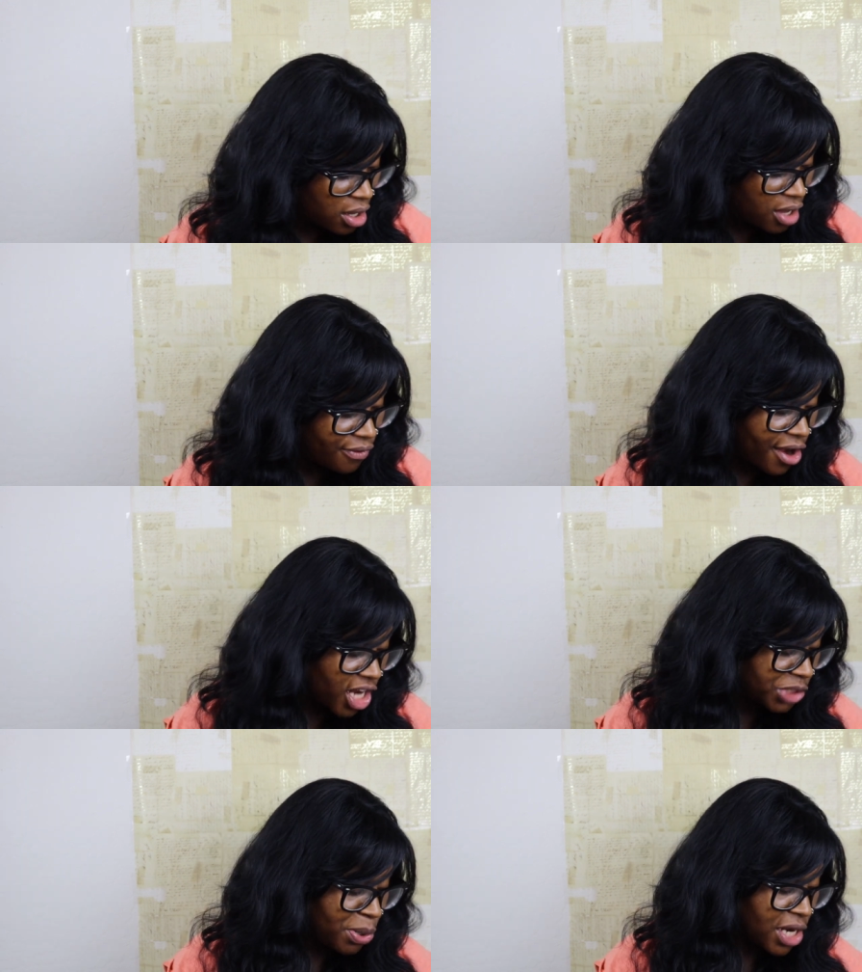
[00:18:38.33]
far
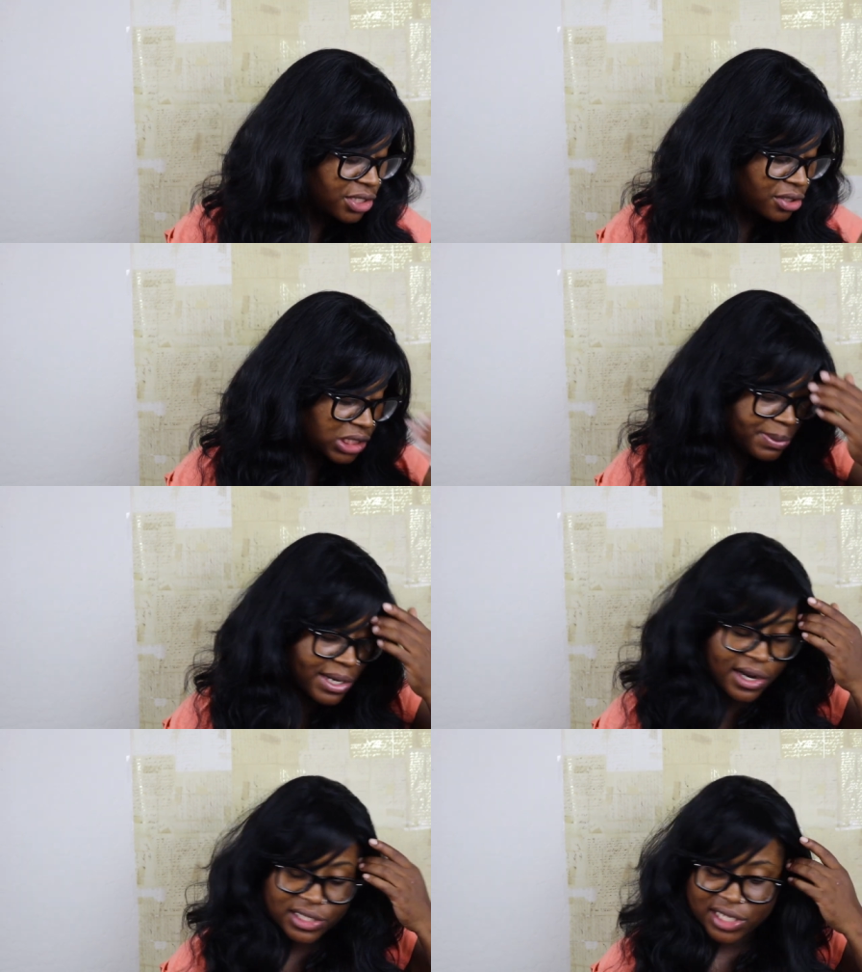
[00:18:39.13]
as personal
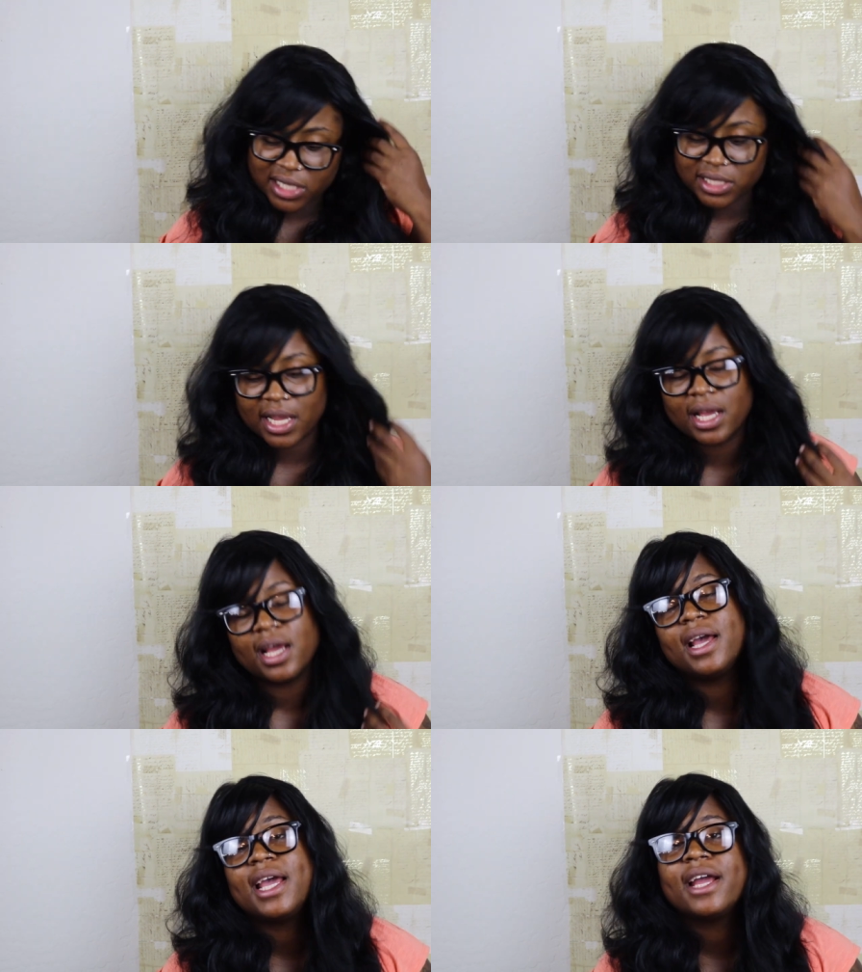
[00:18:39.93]
experiences
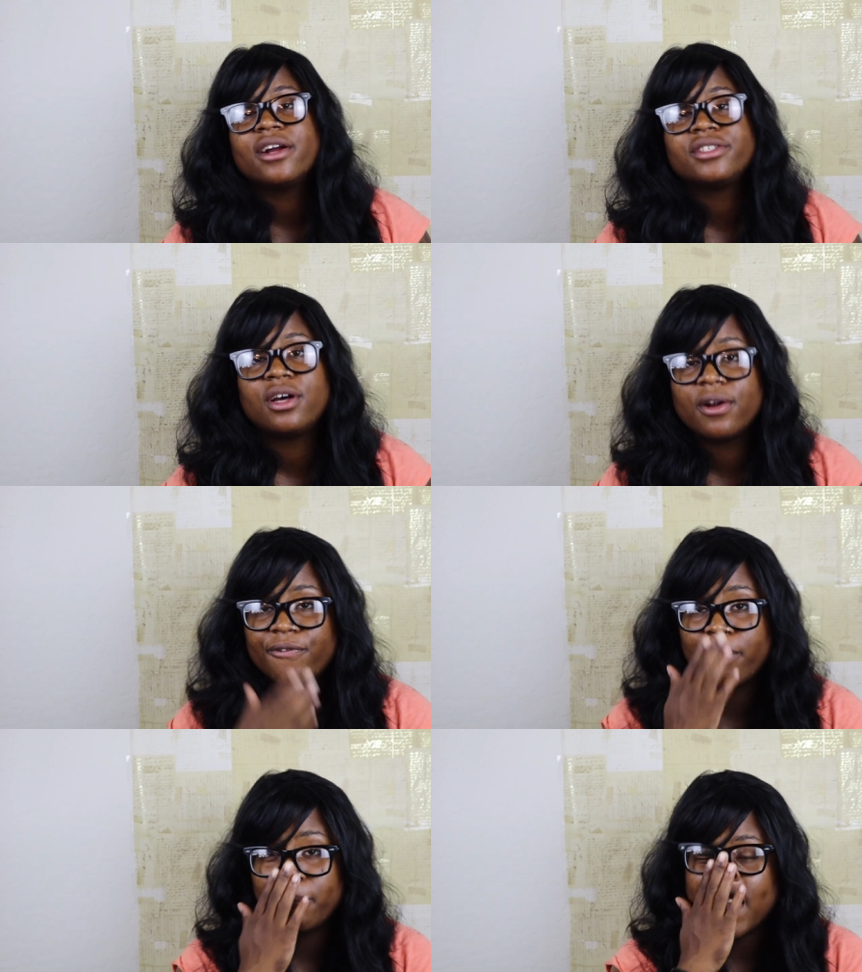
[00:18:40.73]
in Arizona,
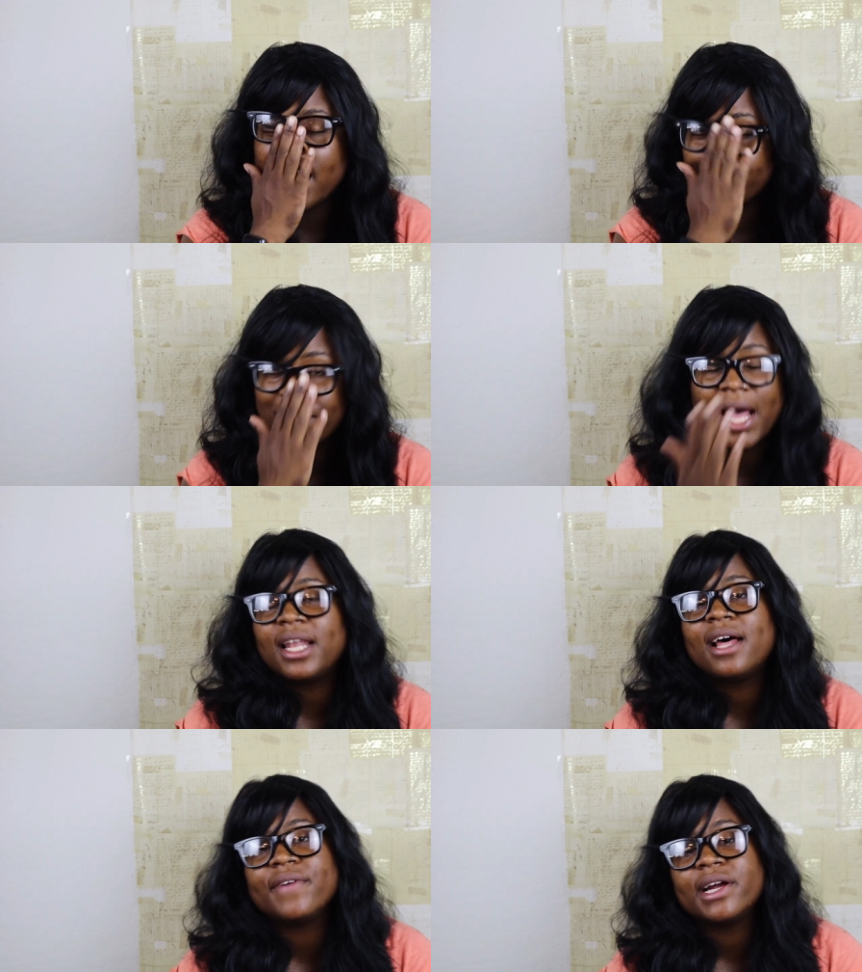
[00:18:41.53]
for me, I
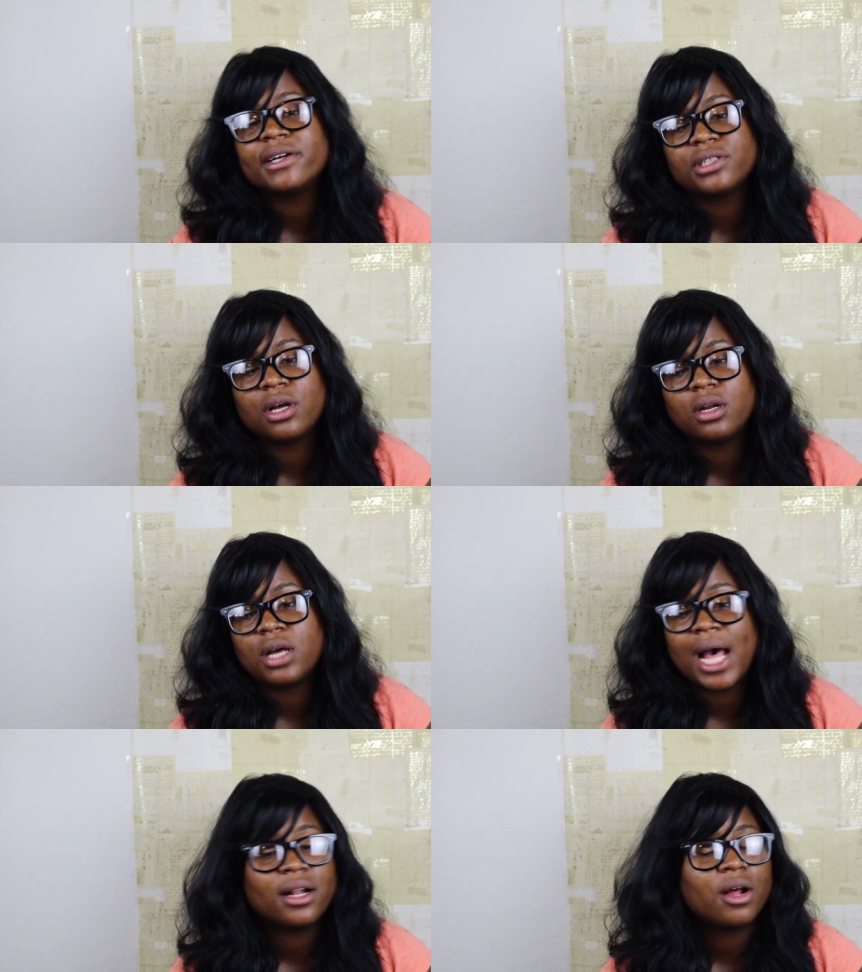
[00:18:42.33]
love Arizona.
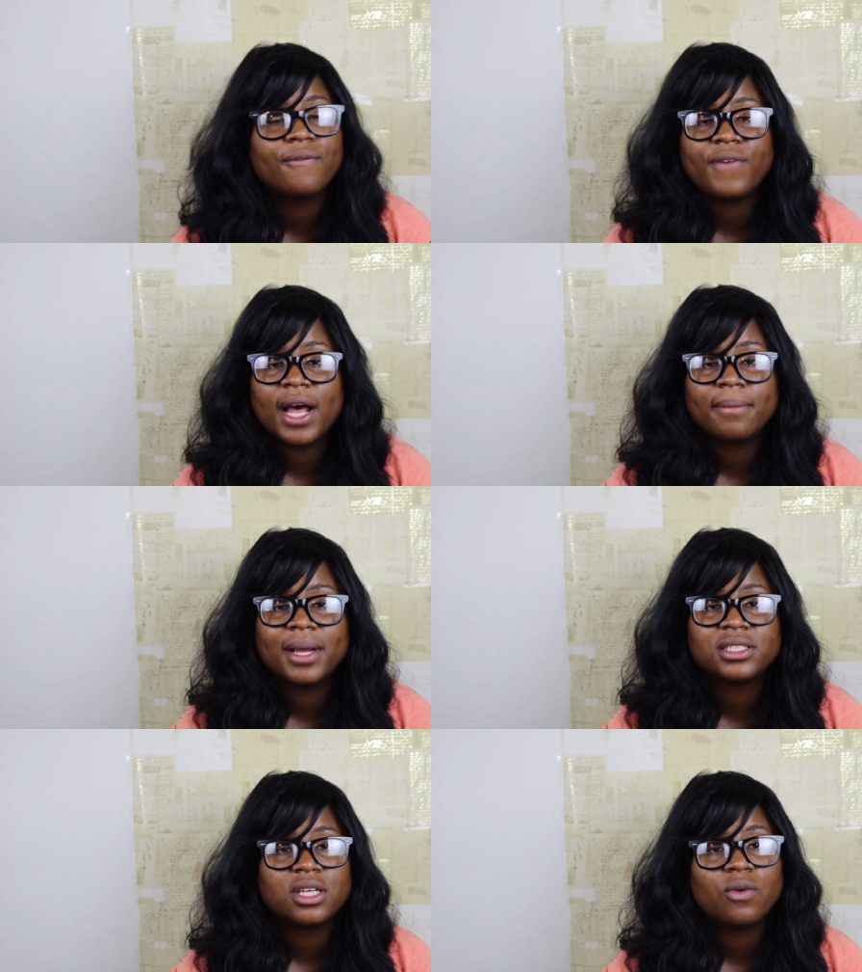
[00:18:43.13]
I don't find
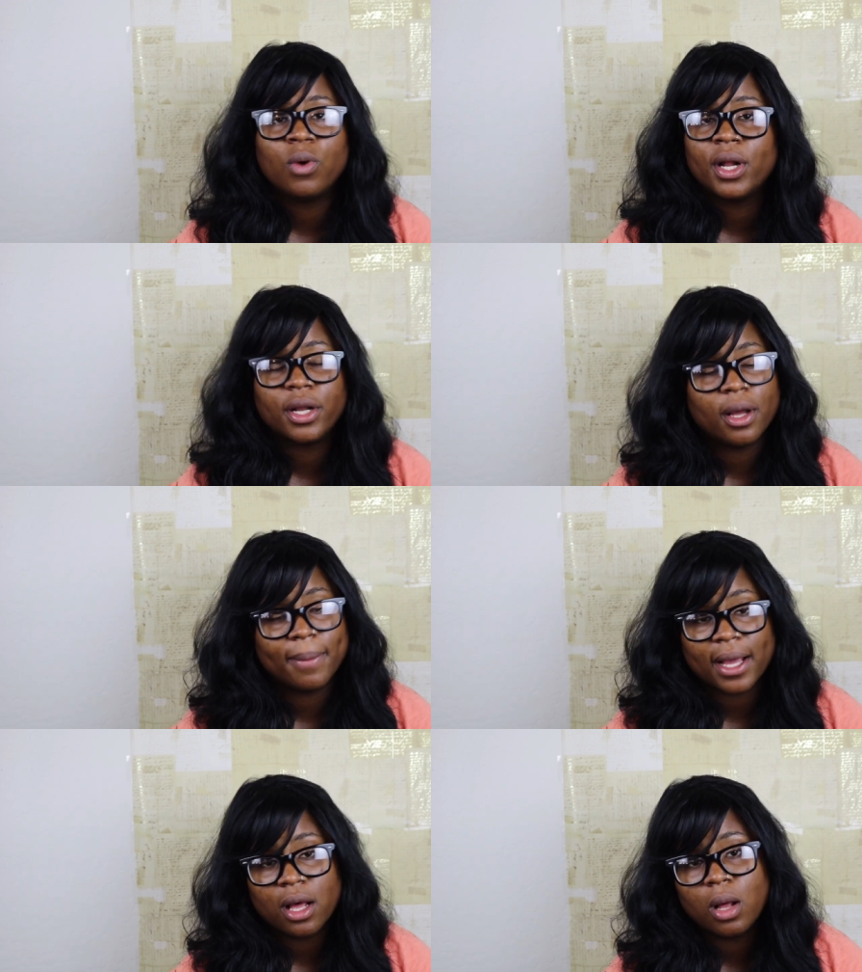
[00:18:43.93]
myself wanting to go
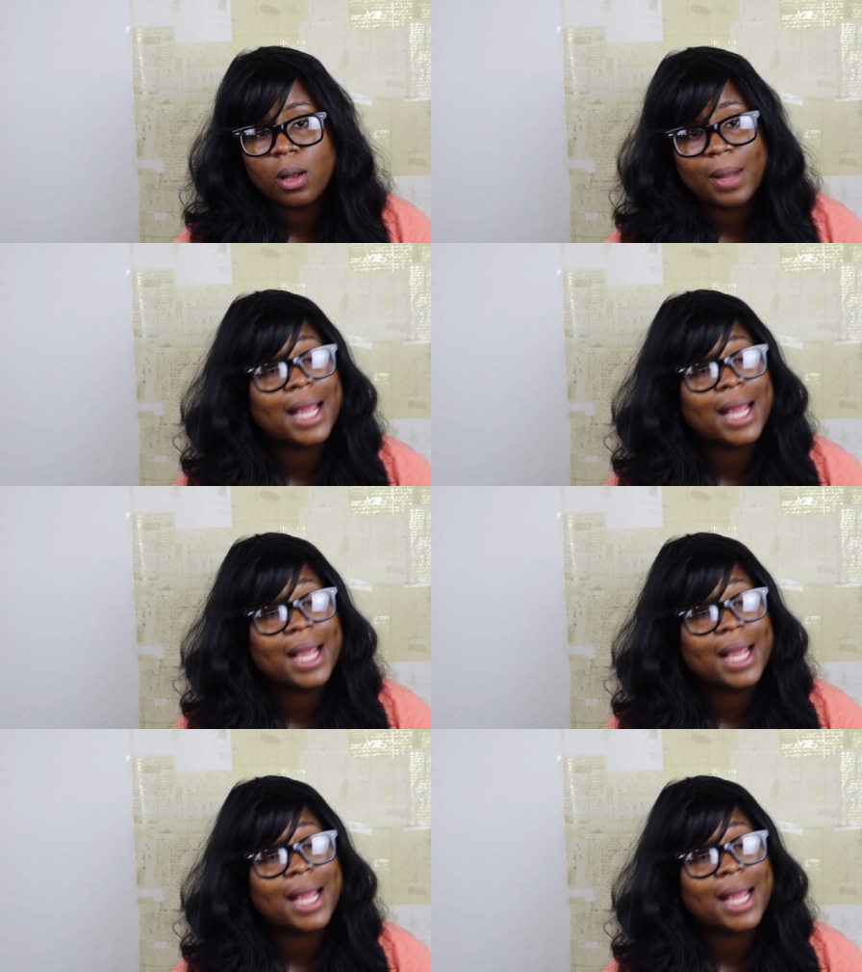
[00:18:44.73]
back home.